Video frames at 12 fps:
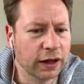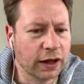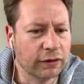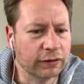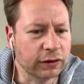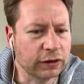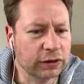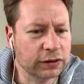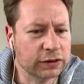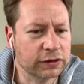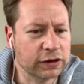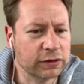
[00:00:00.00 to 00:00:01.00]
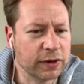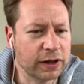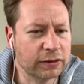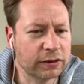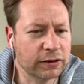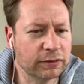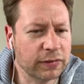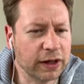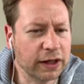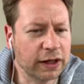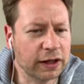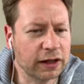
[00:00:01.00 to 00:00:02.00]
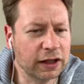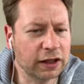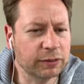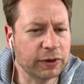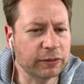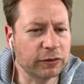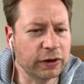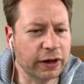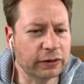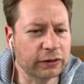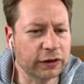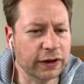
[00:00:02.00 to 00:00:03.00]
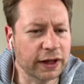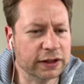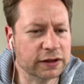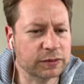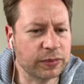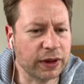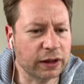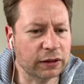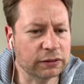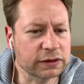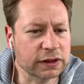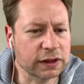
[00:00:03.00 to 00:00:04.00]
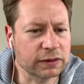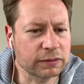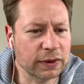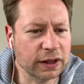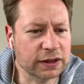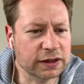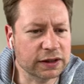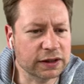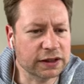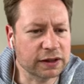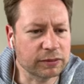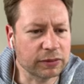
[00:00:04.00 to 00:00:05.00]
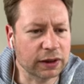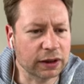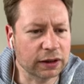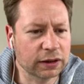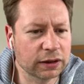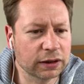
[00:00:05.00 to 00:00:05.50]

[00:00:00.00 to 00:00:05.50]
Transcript: have a look, zoom out and make it a little bit rounder. That's better, isn't it? It makes it simpler.